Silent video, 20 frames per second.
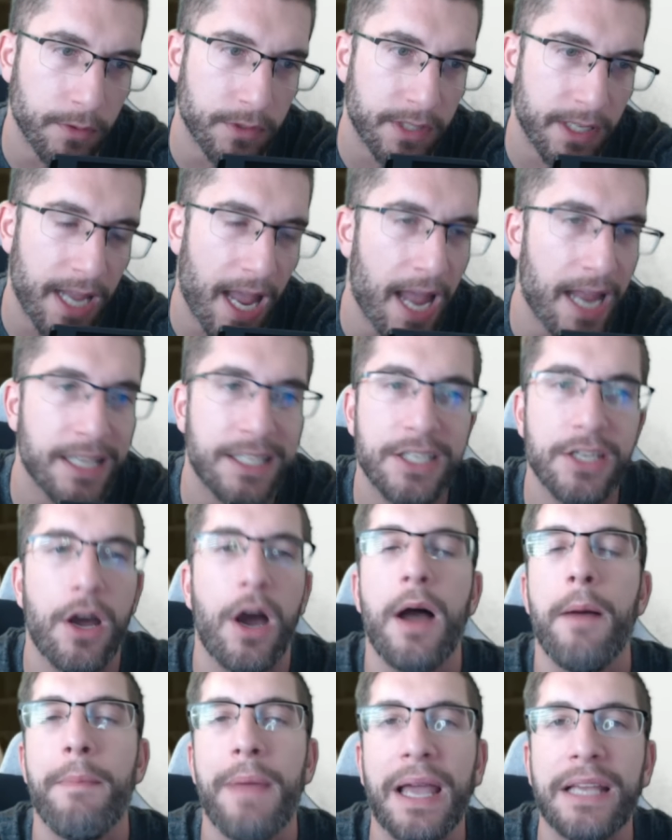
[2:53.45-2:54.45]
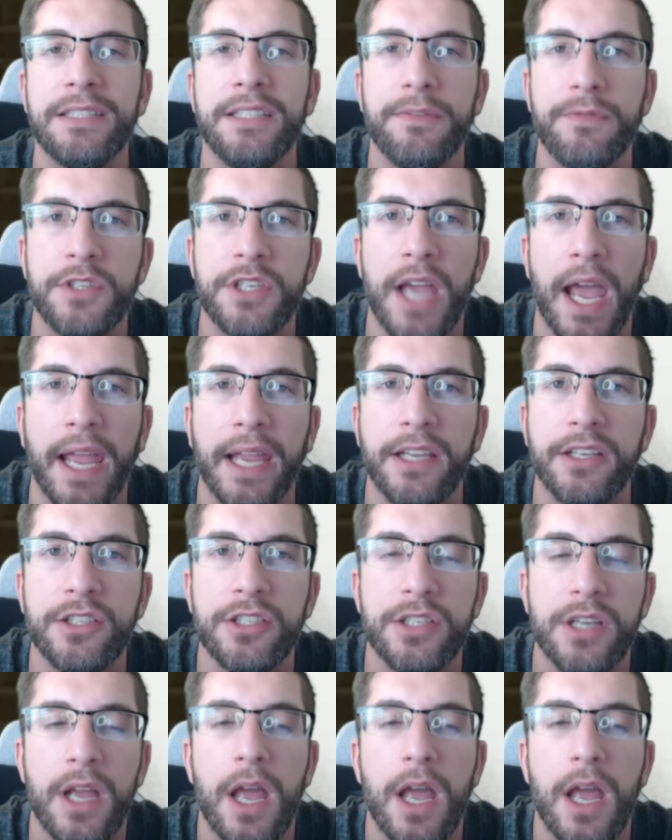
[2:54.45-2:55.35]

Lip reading: So yeah, it's not a massive change,